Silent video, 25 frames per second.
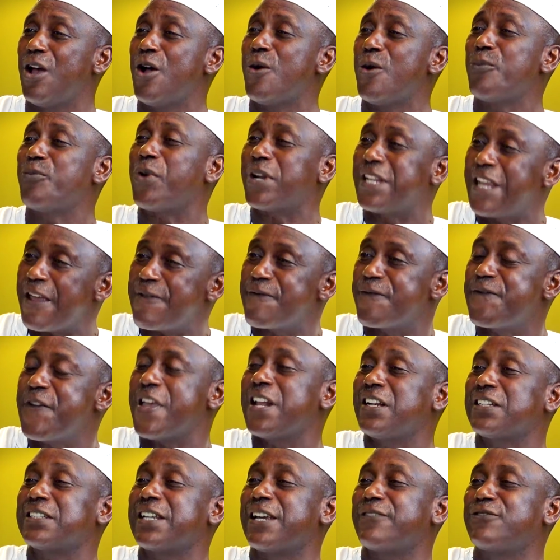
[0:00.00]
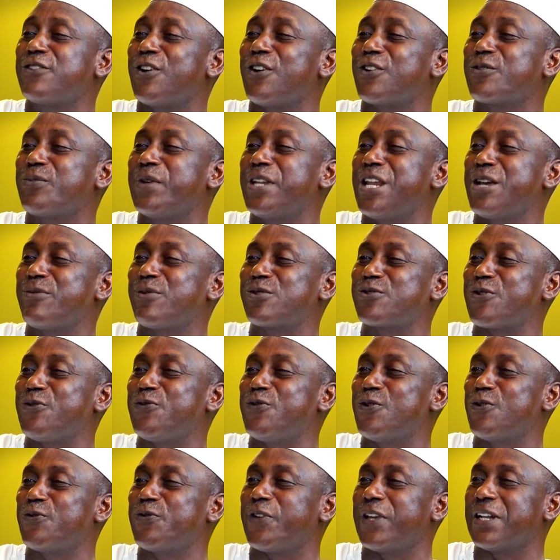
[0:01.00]
but they feel they've not been able to
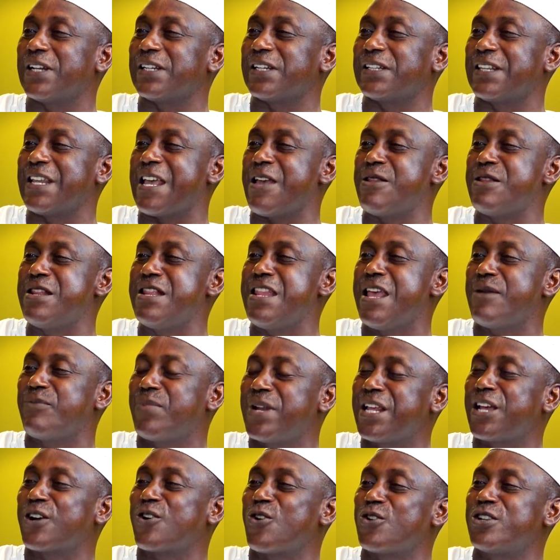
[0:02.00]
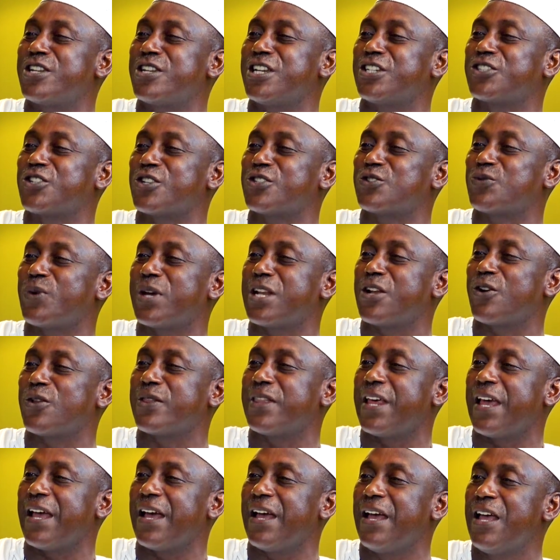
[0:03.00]
fulfill it. The enabling conditions were not
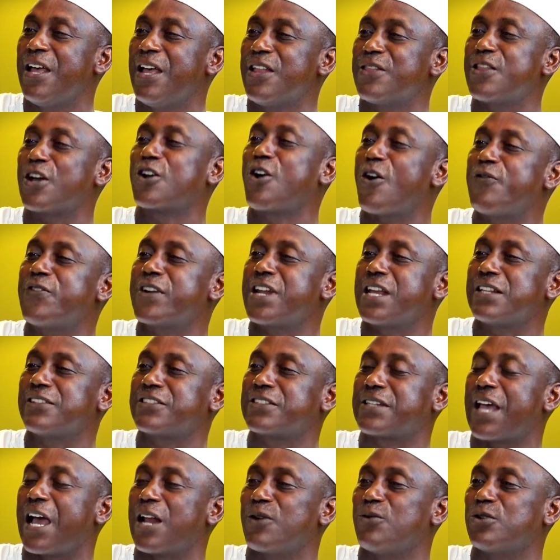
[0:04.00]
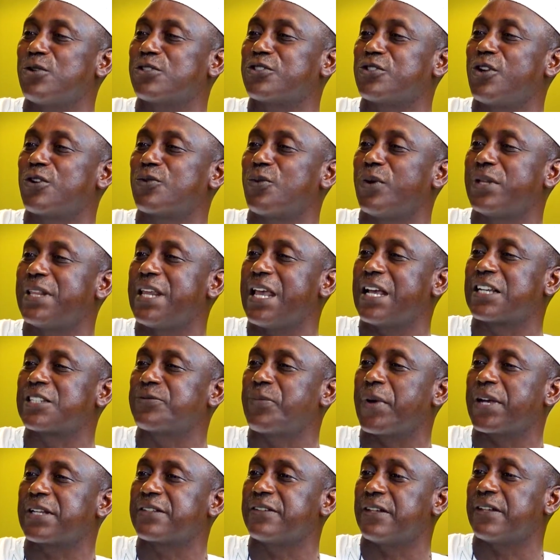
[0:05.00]
there. The governance style was not what they
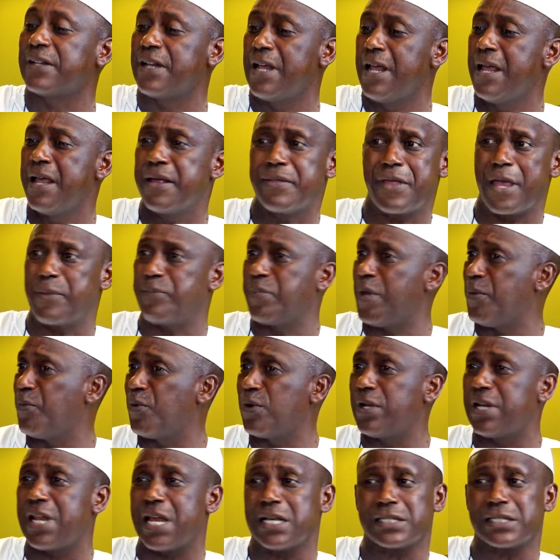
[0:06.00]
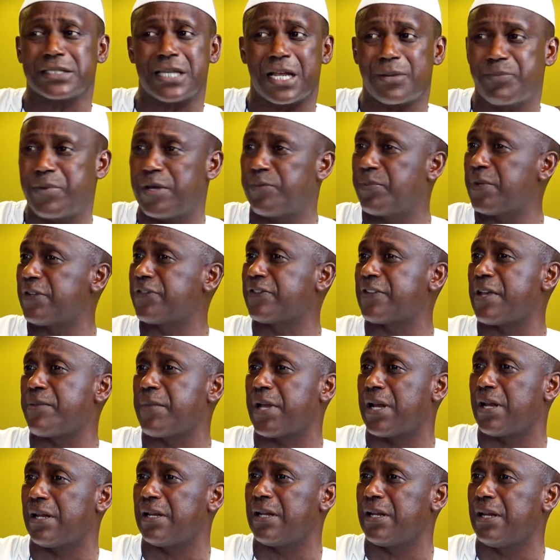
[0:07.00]
expected. There are people in SLPP
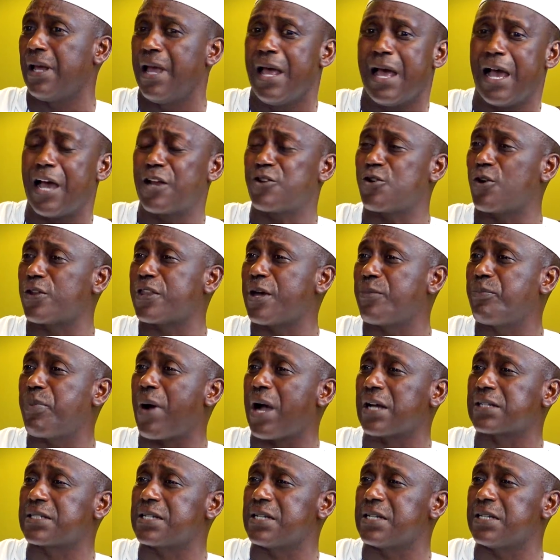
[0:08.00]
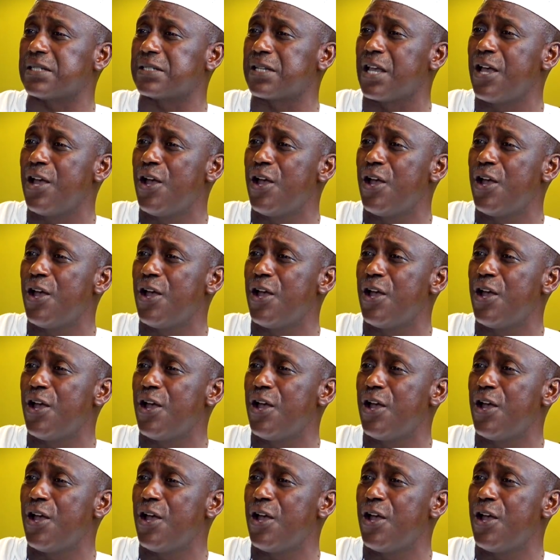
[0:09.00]
similarly, and other parties.